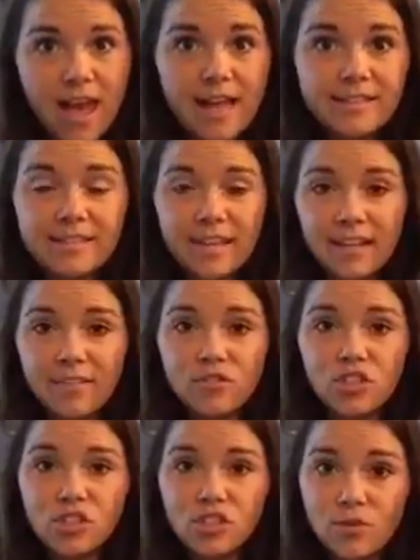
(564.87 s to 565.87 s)
instead of
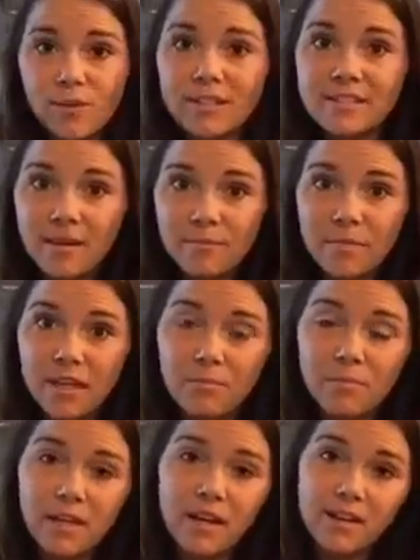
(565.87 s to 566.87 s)
just doing something
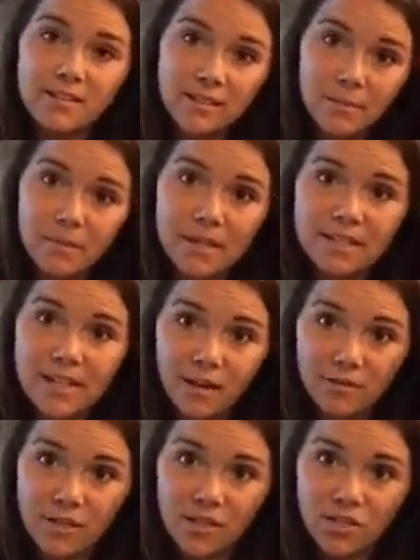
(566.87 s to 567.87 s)
because somebody
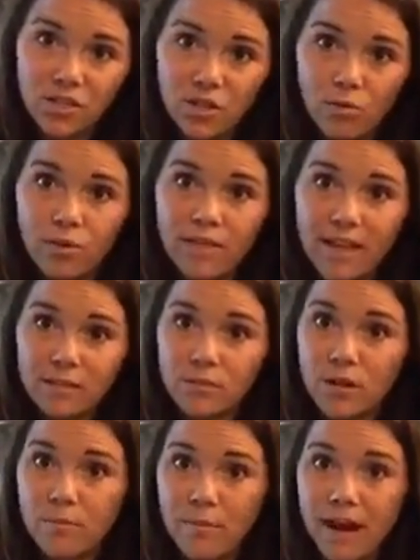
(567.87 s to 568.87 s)
tells us to, or that's
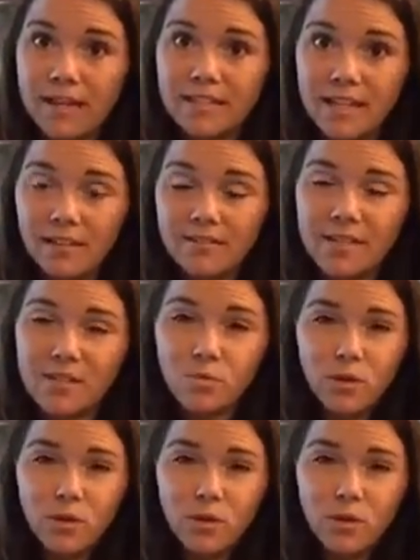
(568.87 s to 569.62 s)
what our mind tells us.